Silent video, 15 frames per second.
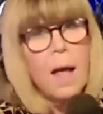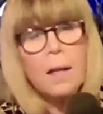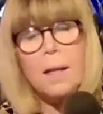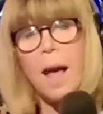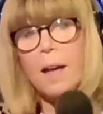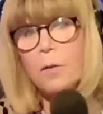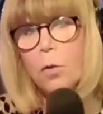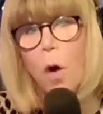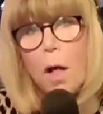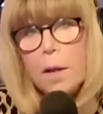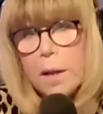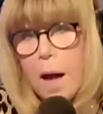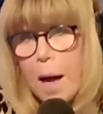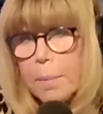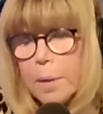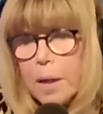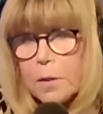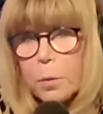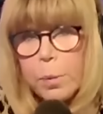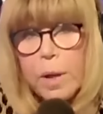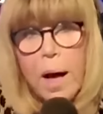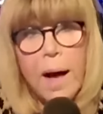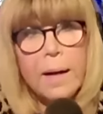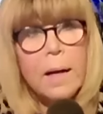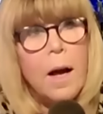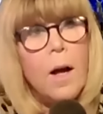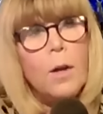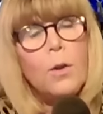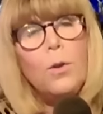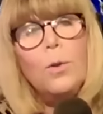Yeah, it's all a communist plot.
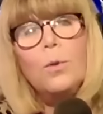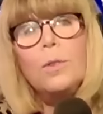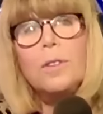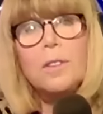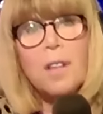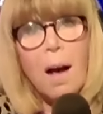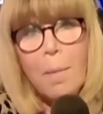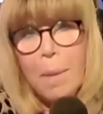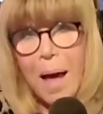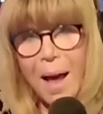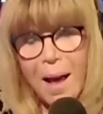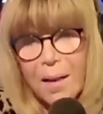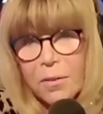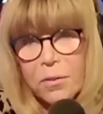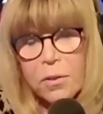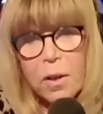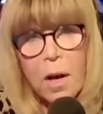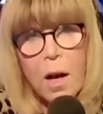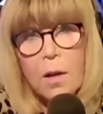You dumbass.